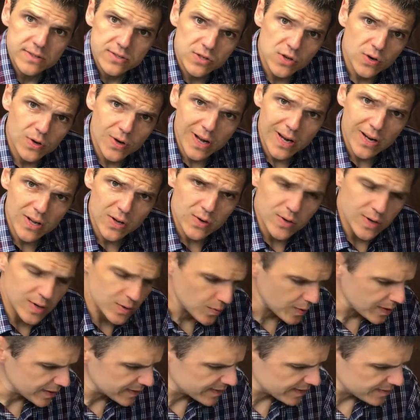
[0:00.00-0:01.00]
So hello
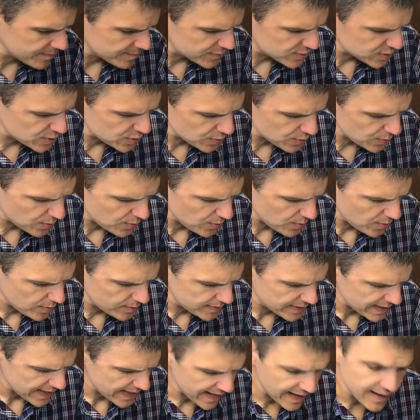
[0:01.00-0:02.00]
and welcome to
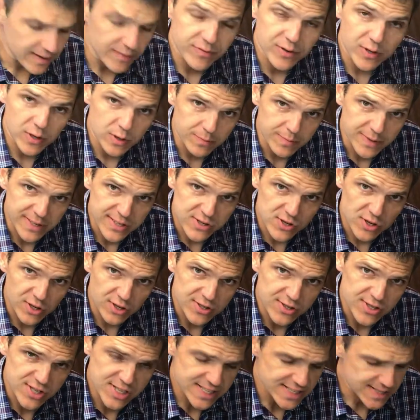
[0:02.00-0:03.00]
Air Fuel
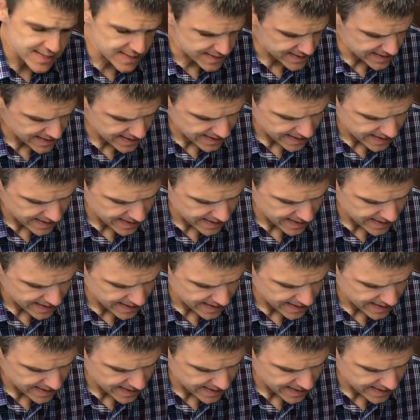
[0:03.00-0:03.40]
Mixologist.